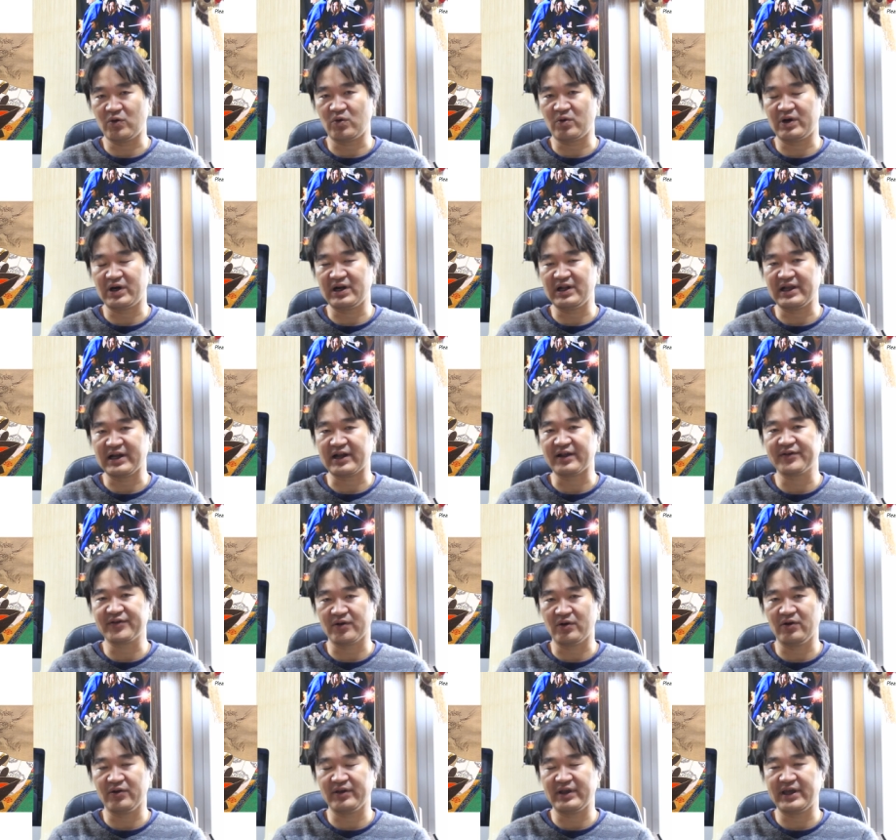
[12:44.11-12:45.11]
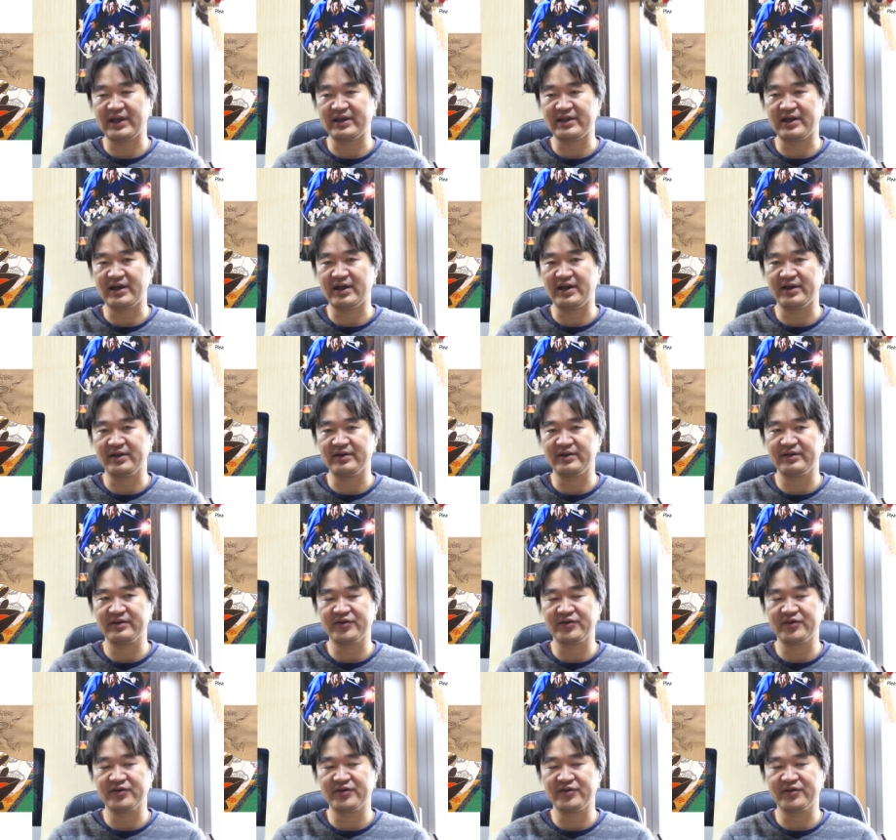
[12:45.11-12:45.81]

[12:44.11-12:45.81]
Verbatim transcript: or like a sword and uh,